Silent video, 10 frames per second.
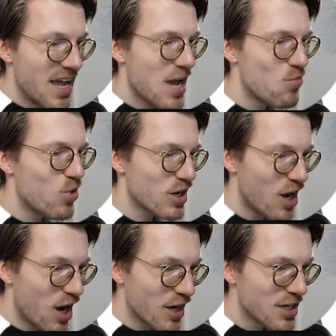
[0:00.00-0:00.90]
and
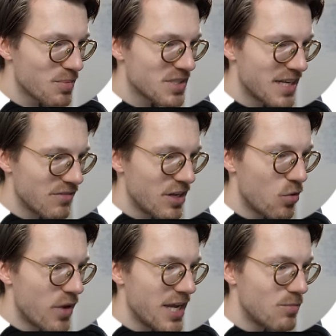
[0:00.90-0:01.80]
100% of the
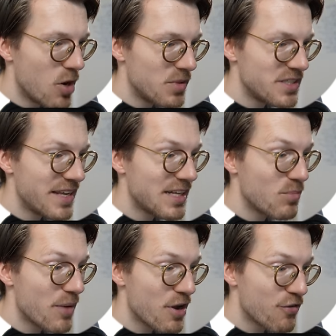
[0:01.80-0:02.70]
awake moments
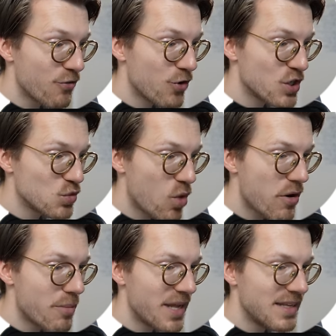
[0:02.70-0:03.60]
detected by my first
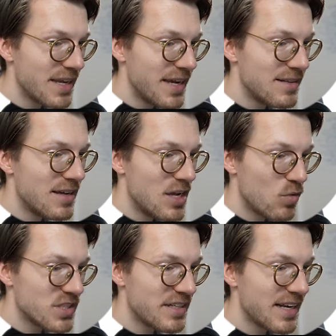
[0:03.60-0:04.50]
Huawei Band 8
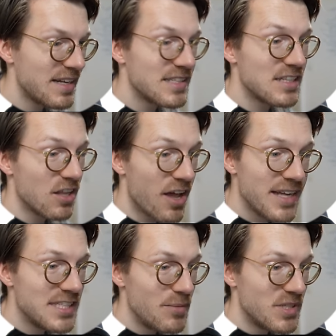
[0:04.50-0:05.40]
was detected as
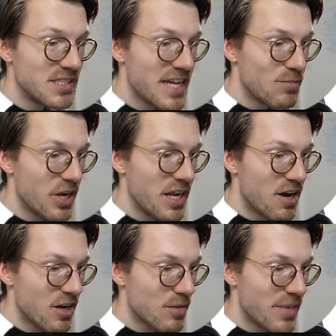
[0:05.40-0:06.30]
light sleep instead by the
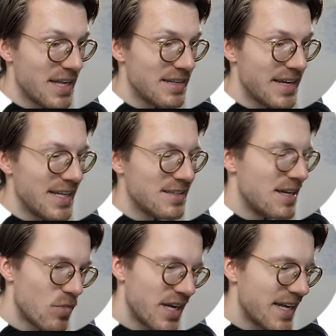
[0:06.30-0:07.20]
other Band 8.
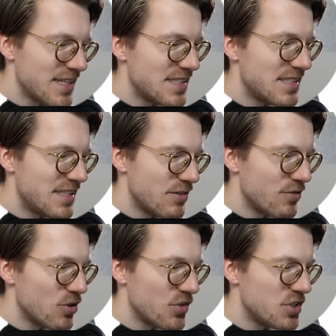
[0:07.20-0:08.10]
But again, this is
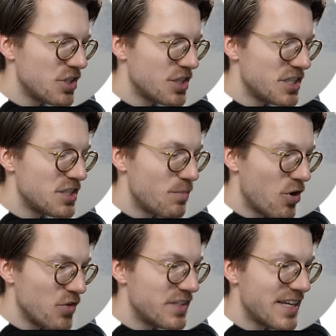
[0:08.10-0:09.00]
difficult to judge since
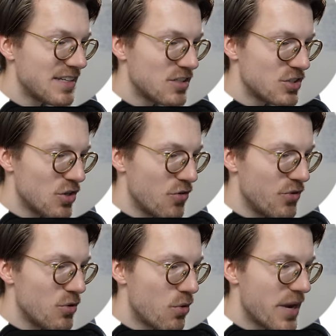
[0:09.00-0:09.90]
both detected so
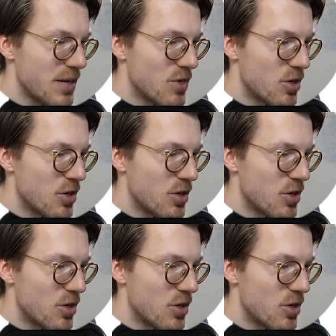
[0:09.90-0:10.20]
few awake